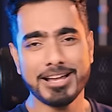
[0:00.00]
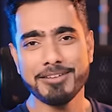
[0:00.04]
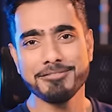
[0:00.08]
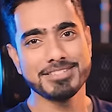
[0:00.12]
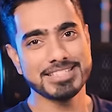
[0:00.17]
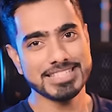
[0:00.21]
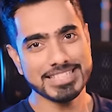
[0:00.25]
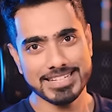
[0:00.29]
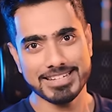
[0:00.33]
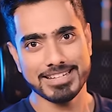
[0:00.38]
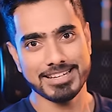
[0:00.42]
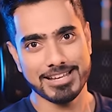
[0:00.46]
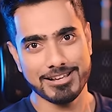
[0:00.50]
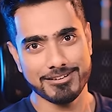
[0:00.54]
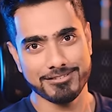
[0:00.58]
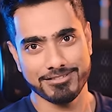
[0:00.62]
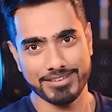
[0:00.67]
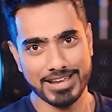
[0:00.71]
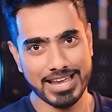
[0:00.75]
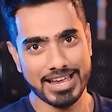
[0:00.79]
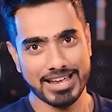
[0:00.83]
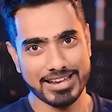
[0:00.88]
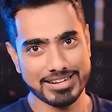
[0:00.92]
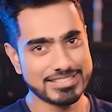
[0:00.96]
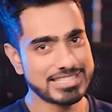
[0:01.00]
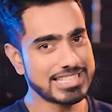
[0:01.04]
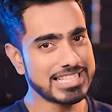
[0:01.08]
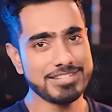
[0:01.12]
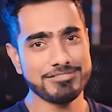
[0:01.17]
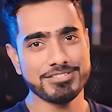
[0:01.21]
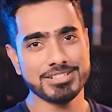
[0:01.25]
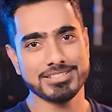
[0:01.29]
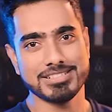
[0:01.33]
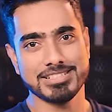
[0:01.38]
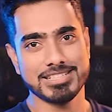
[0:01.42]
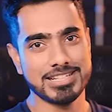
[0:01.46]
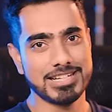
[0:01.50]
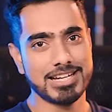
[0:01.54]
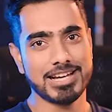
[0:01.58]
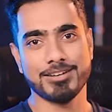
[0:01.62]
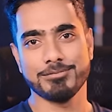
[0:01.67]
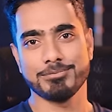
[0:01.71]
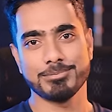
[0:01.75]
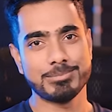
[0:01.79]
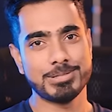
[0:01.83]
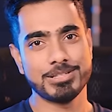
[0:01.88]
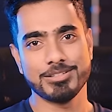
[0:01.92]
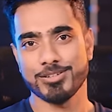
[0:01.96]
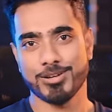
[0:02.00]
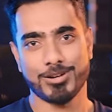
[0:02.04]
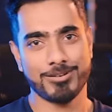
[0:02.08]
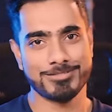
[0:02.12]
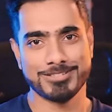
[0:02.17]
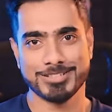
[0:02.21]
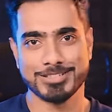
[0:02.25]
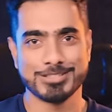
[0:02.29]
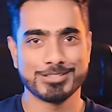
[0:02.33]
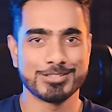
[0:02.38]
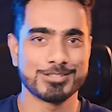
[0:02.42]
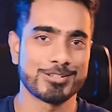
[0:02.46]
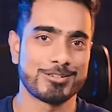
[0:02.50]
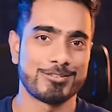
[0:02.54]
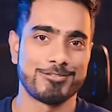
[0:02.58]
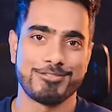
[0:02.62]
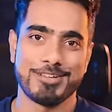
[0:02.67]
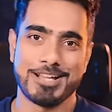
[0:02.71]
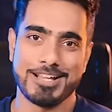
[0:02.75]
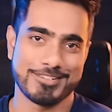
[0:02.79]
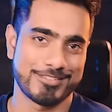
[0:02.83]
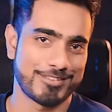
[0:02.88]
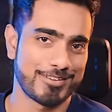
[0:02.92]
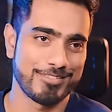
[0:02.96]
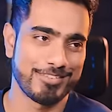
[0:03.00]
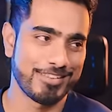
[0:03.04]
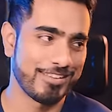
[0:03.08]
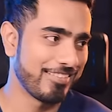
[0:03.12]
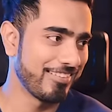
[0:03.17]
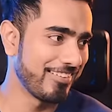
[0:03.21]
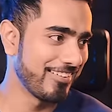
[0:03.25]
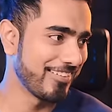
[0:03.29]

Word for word: I've seen enough ads. Even government offices are faster than